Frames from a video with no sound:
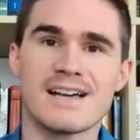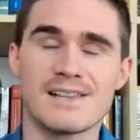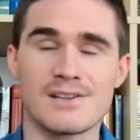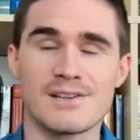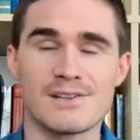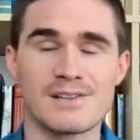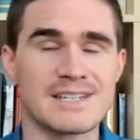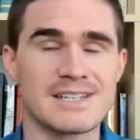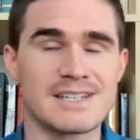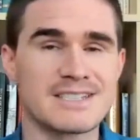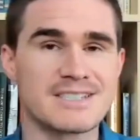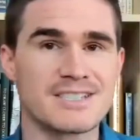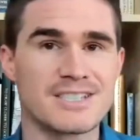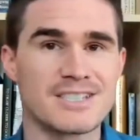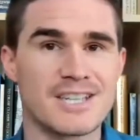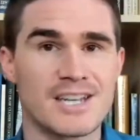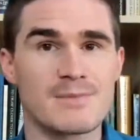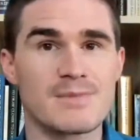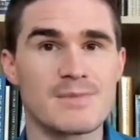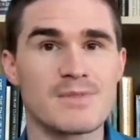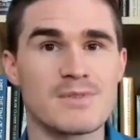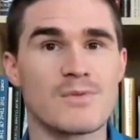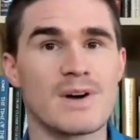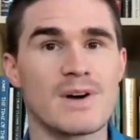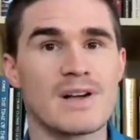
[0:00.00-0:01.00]
Hello, ladies and
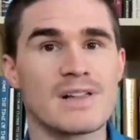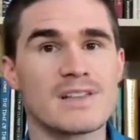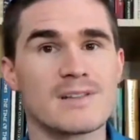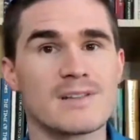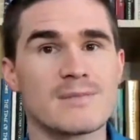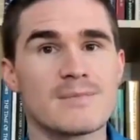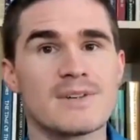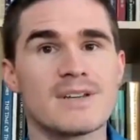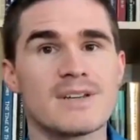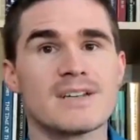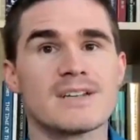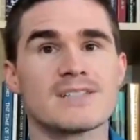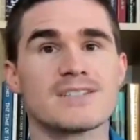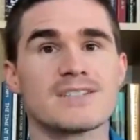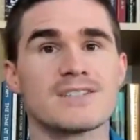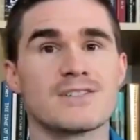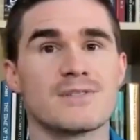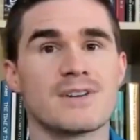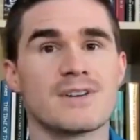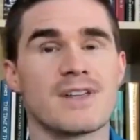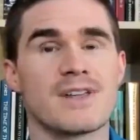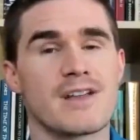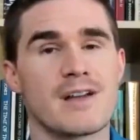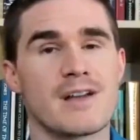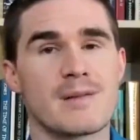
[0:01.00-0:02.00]
gentlemen. Welcome to
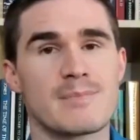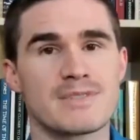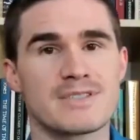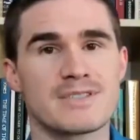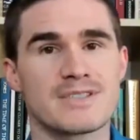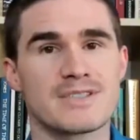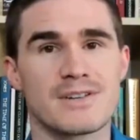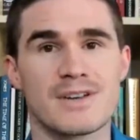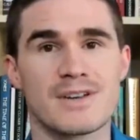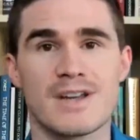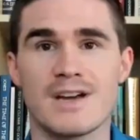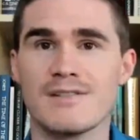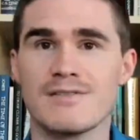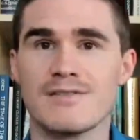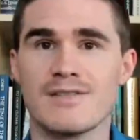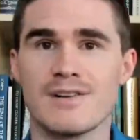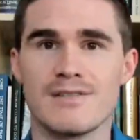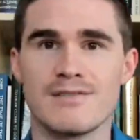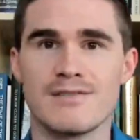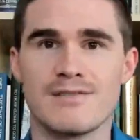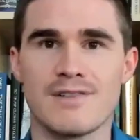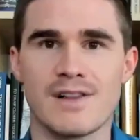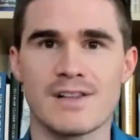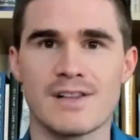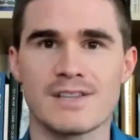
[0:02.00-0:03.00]
another episode of A
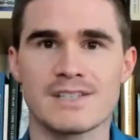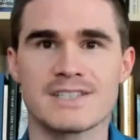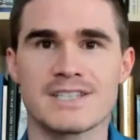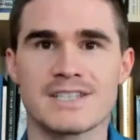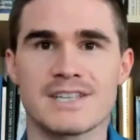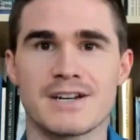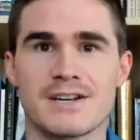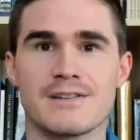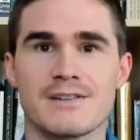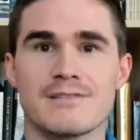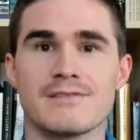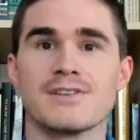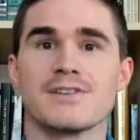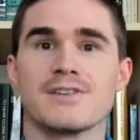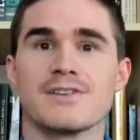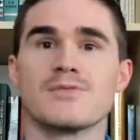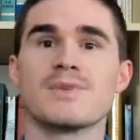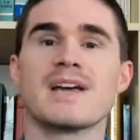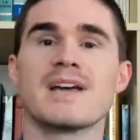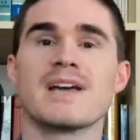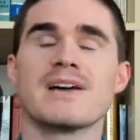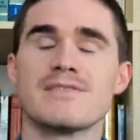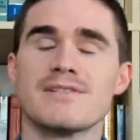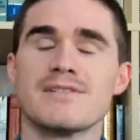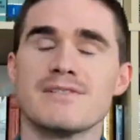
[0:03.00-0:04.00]
Voluntary Review.
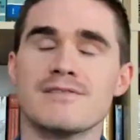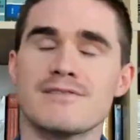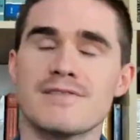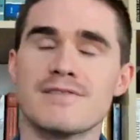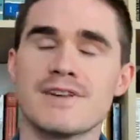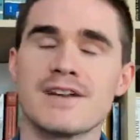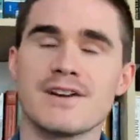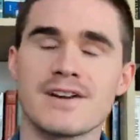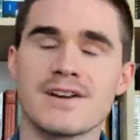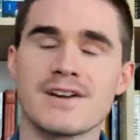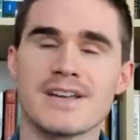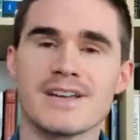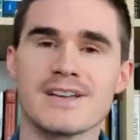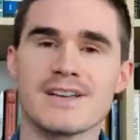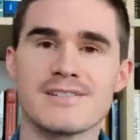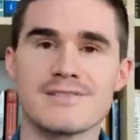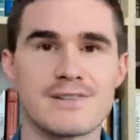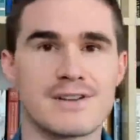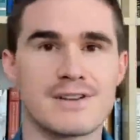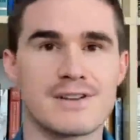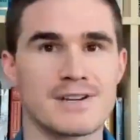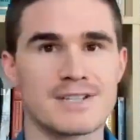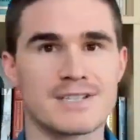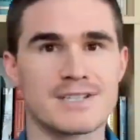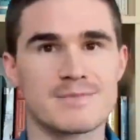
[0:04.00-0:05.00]
We have a very,
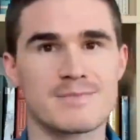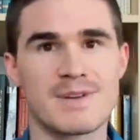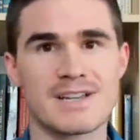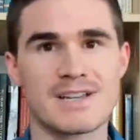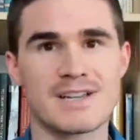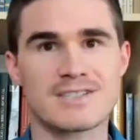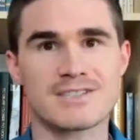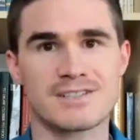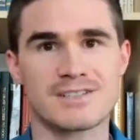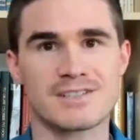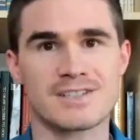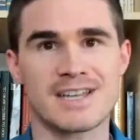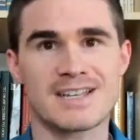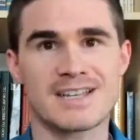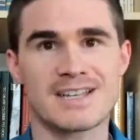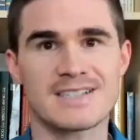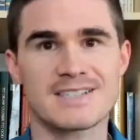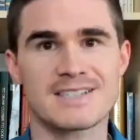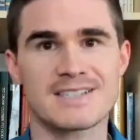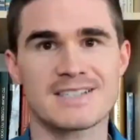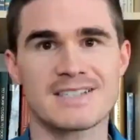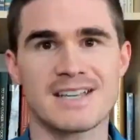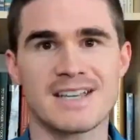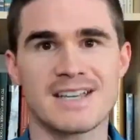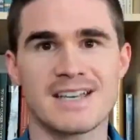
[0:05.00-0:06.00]
very special guest
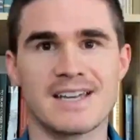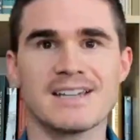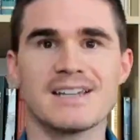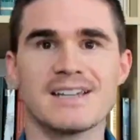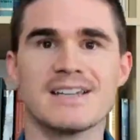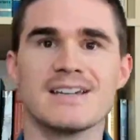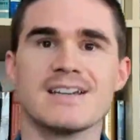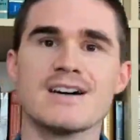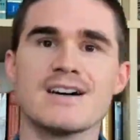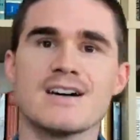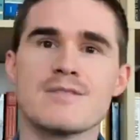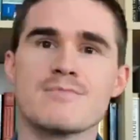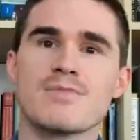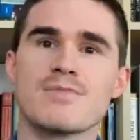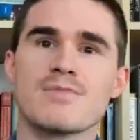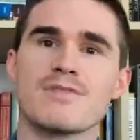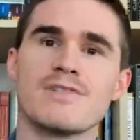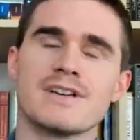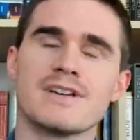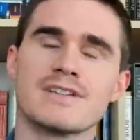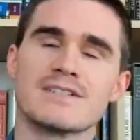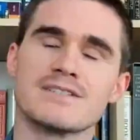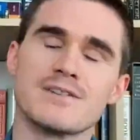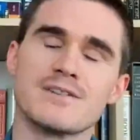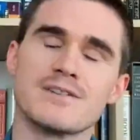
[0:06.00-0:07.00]
today.
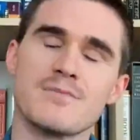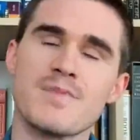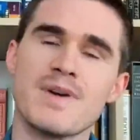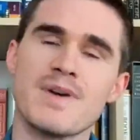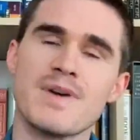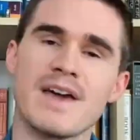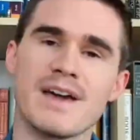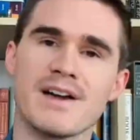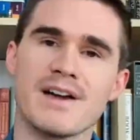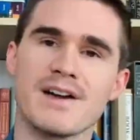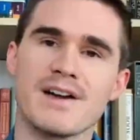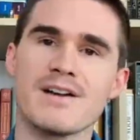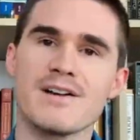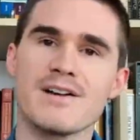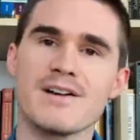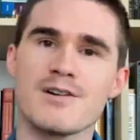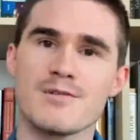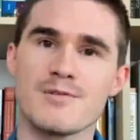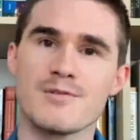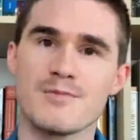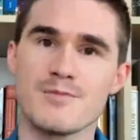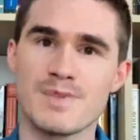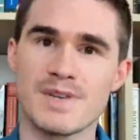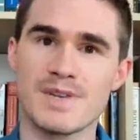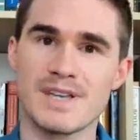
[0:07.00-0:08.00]
Professor Per
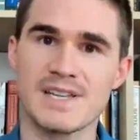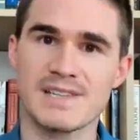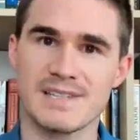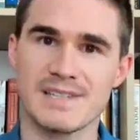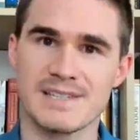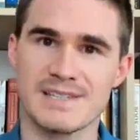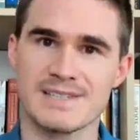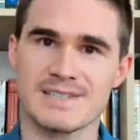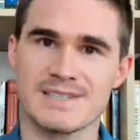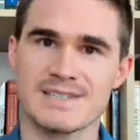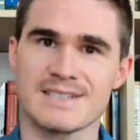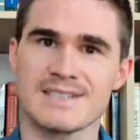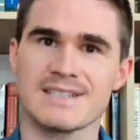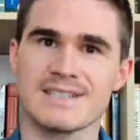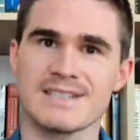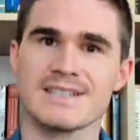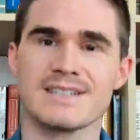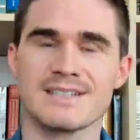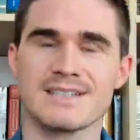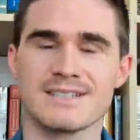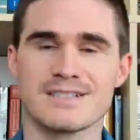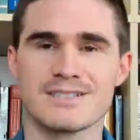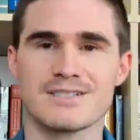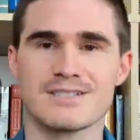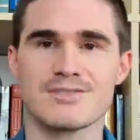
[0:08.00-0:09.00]
Bylund
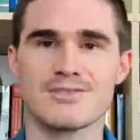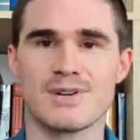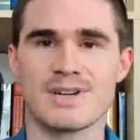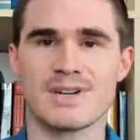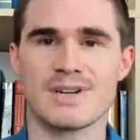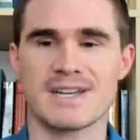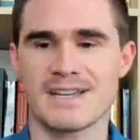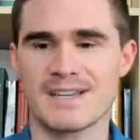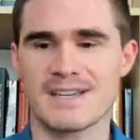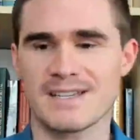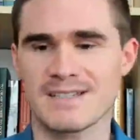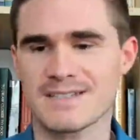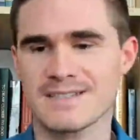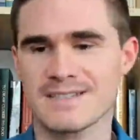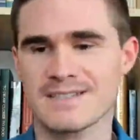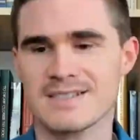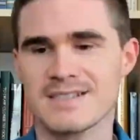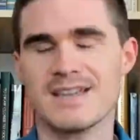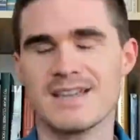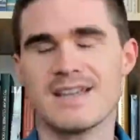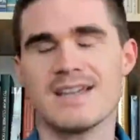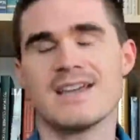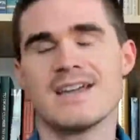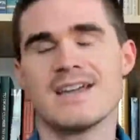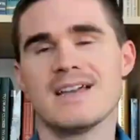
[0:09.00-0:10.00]
is joining us.
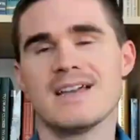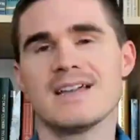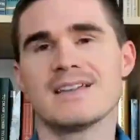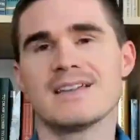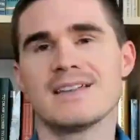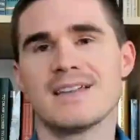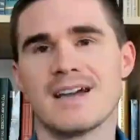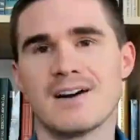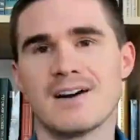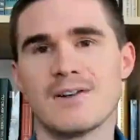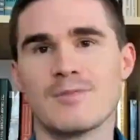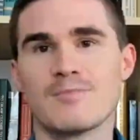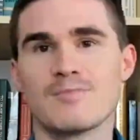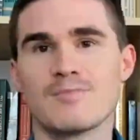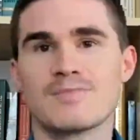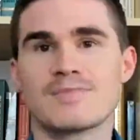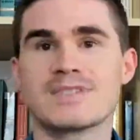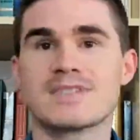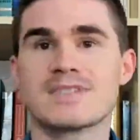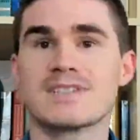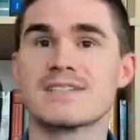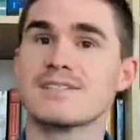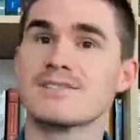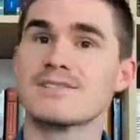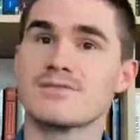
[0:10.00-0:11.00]
Now,
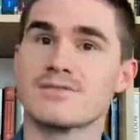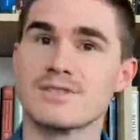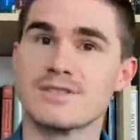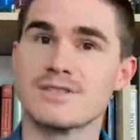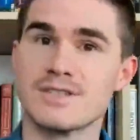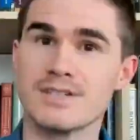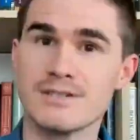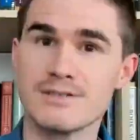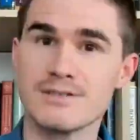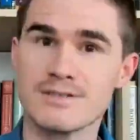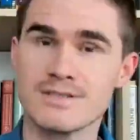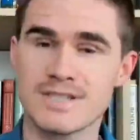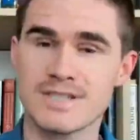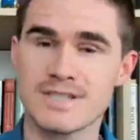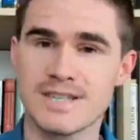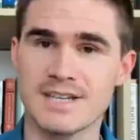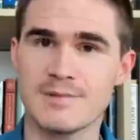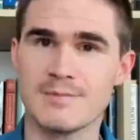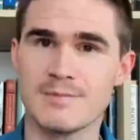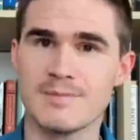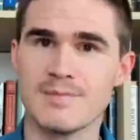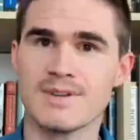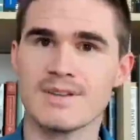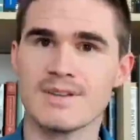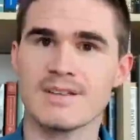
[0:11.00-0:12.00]
to introduce
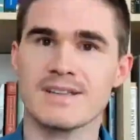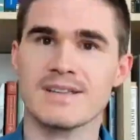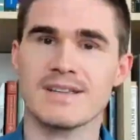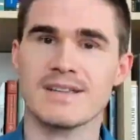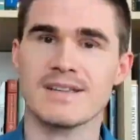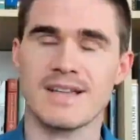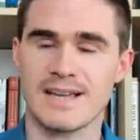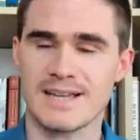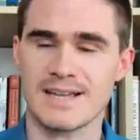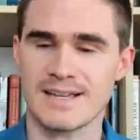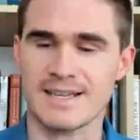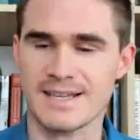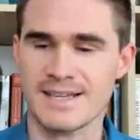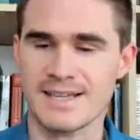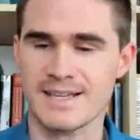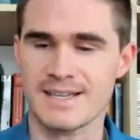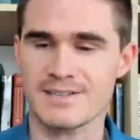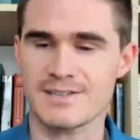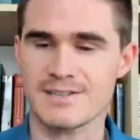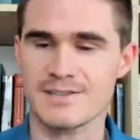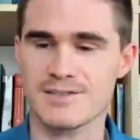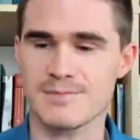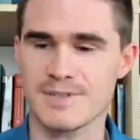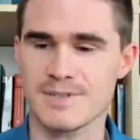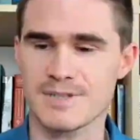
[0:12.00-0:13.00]
him, I can't
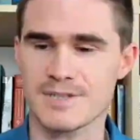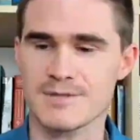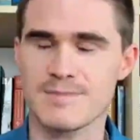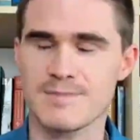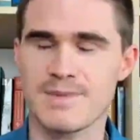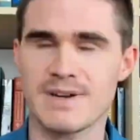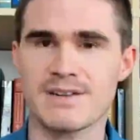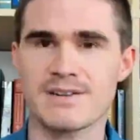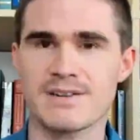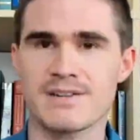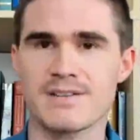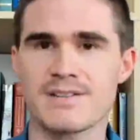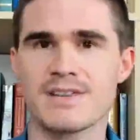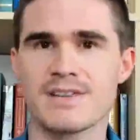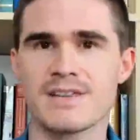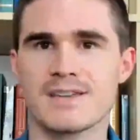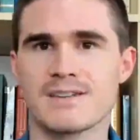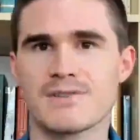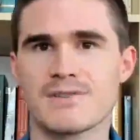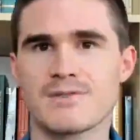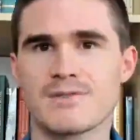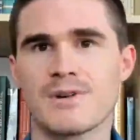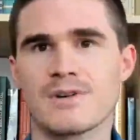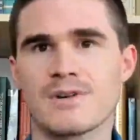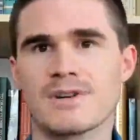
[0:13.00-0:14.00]
do much better
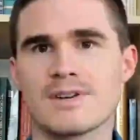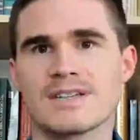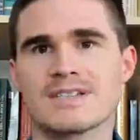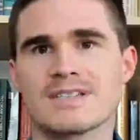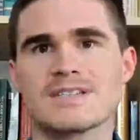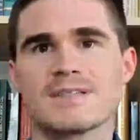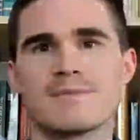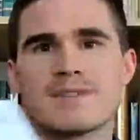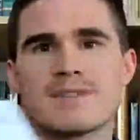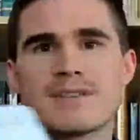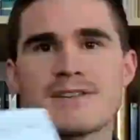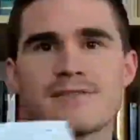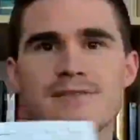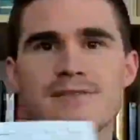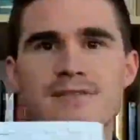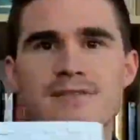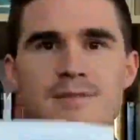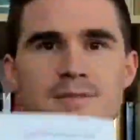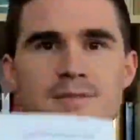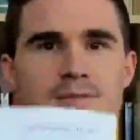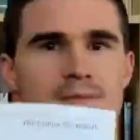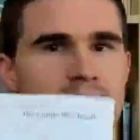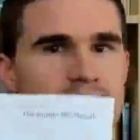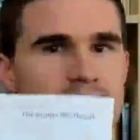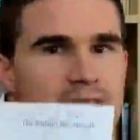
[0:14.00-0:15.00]
than quoting something
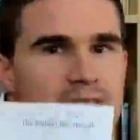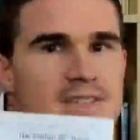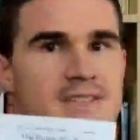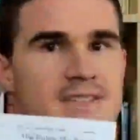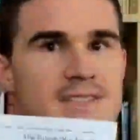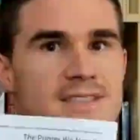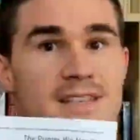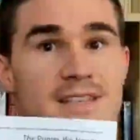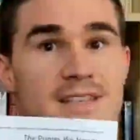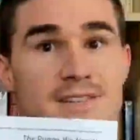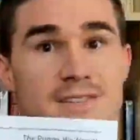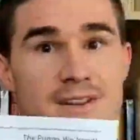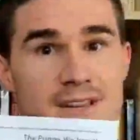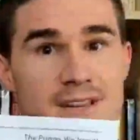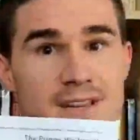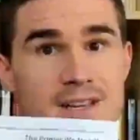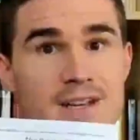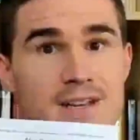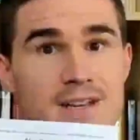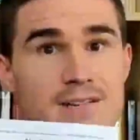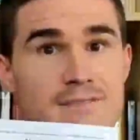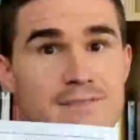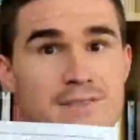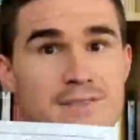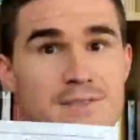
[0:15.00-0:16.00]
from this letter I
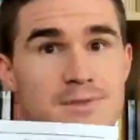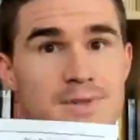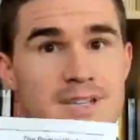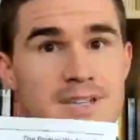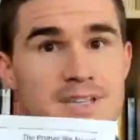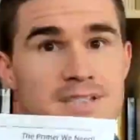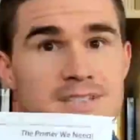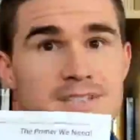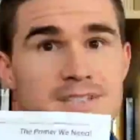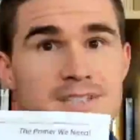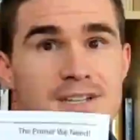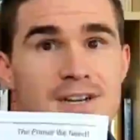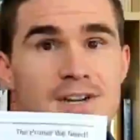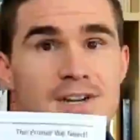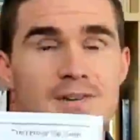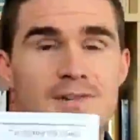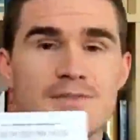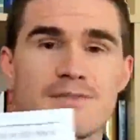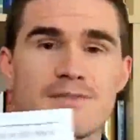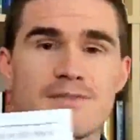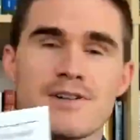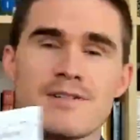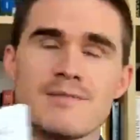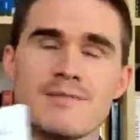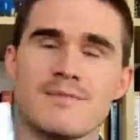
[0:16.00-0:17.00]
got a few weeks ago
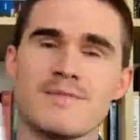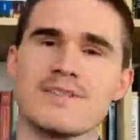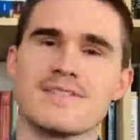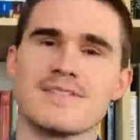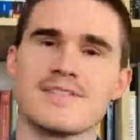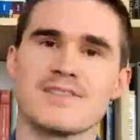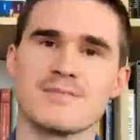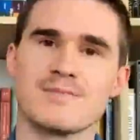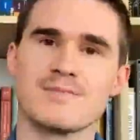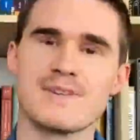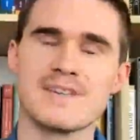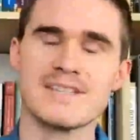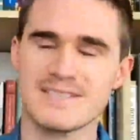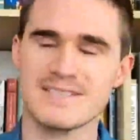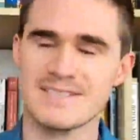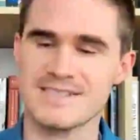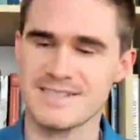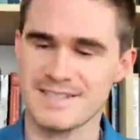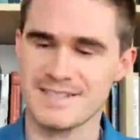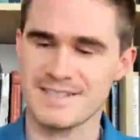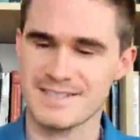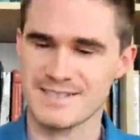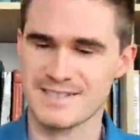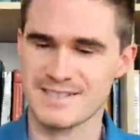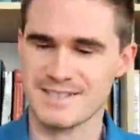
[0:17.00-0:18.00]
from the Mises
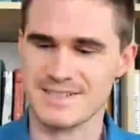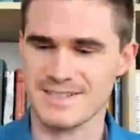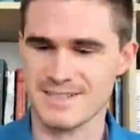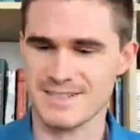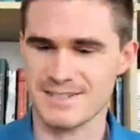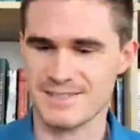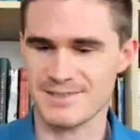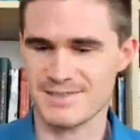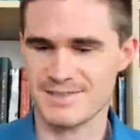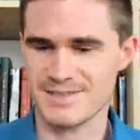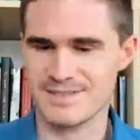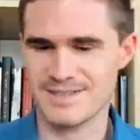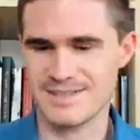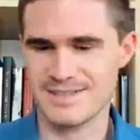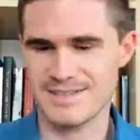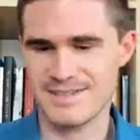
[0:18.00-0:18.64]
Institute.